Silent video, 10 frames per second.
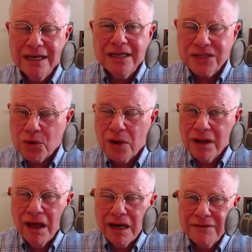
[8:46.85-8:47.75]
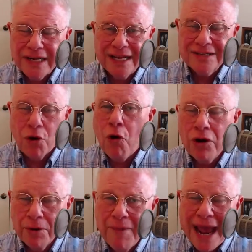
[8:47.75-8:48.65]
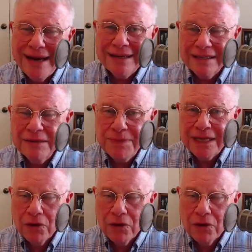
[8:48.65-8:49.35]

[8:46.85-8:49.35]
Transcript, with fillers: So a lot of it has automatically been